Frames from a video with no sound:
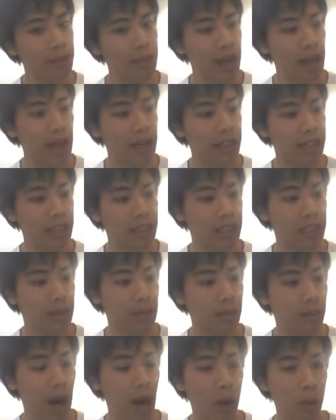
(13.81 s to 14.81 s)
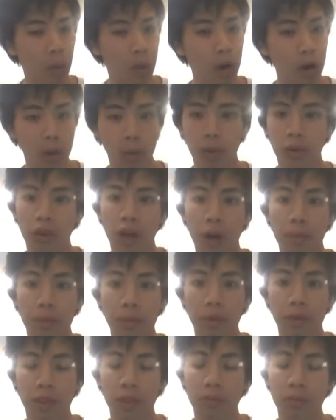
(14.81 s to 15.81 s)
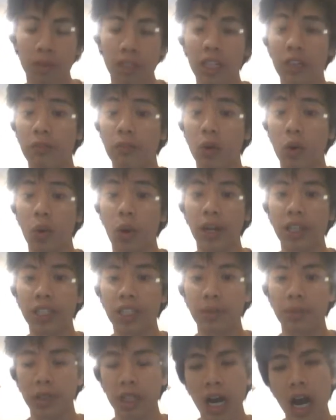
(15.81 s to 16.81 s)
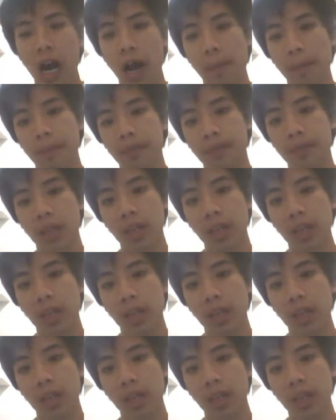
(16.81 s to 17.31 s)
that my work will not be complete for quite some time.